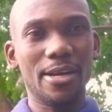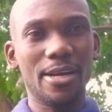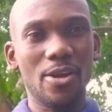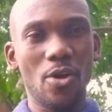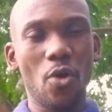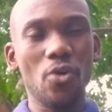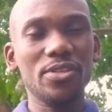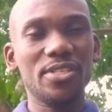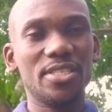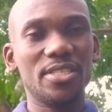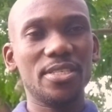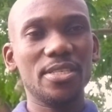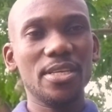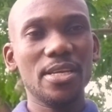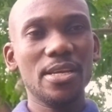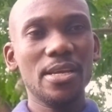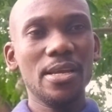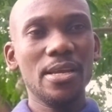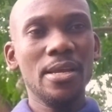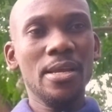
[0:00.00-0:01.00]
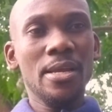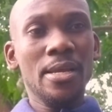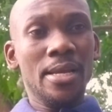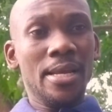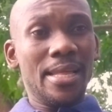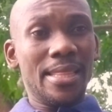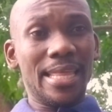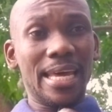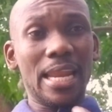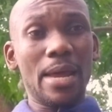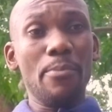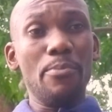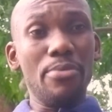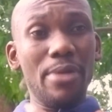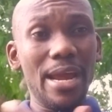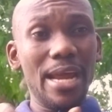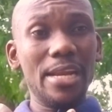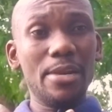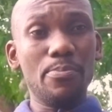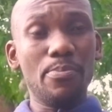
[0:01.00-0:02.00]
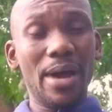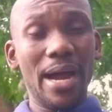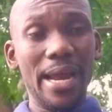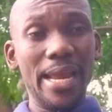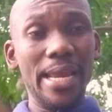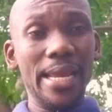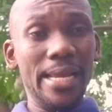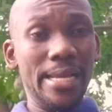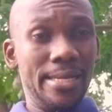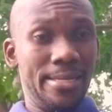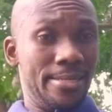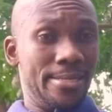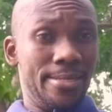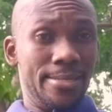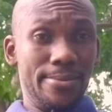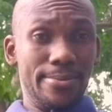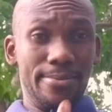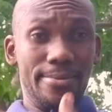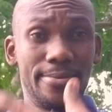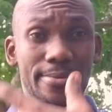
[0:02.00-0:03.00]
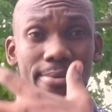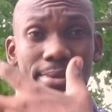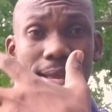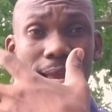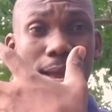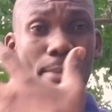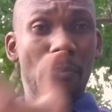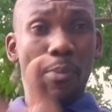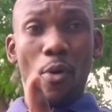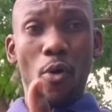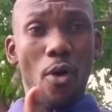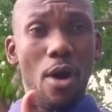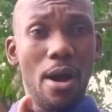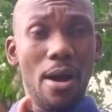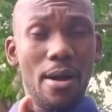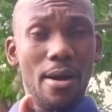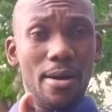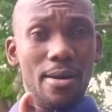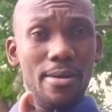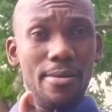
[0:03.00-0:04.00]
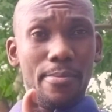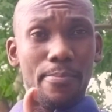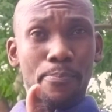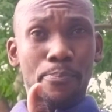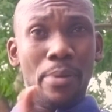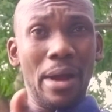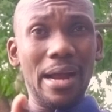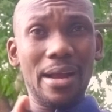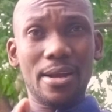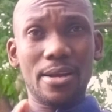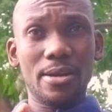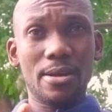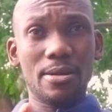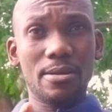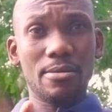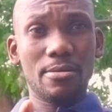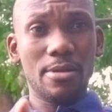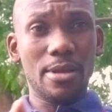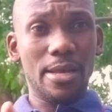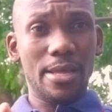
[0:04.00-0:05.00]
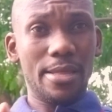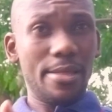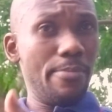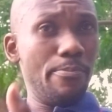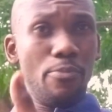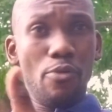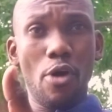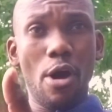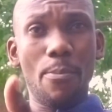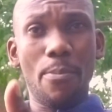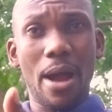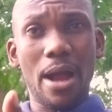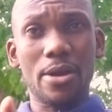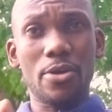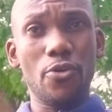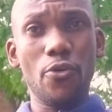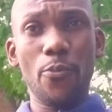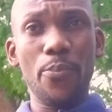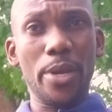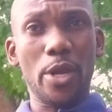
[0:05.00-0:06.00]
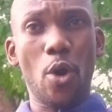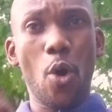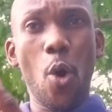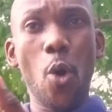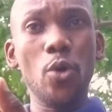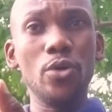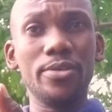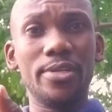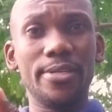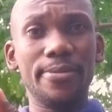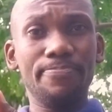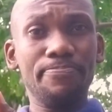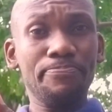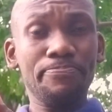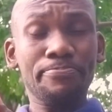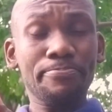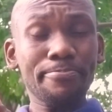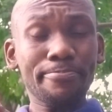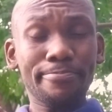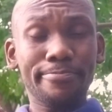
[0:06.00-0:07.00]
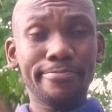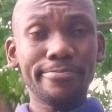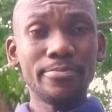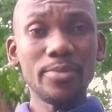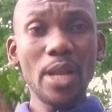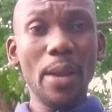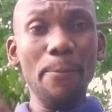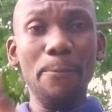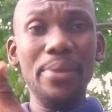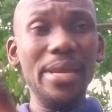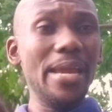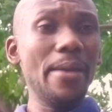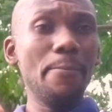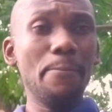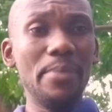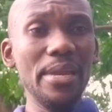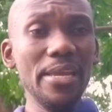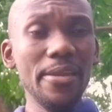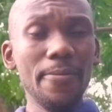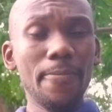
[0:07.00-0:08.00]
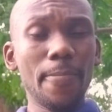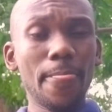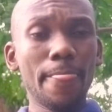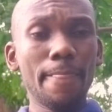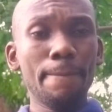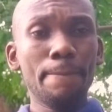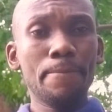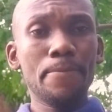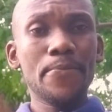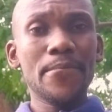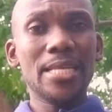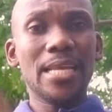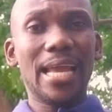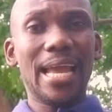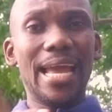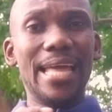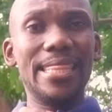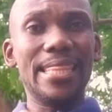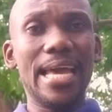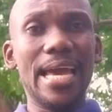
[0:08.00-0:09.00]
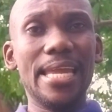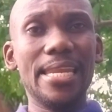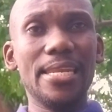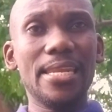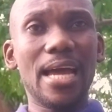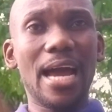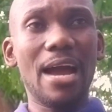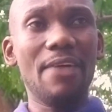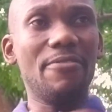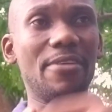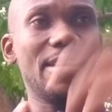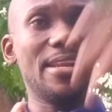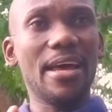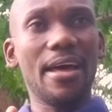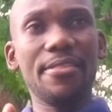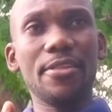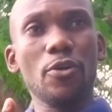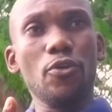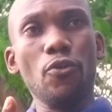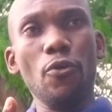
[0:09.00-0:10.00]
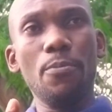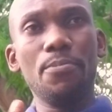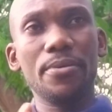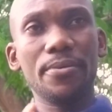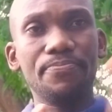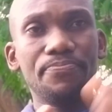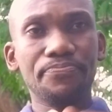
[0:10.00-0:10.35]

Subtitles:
goats that are bred by a Boer buck. Boer buck will be called BMB. And then I have another group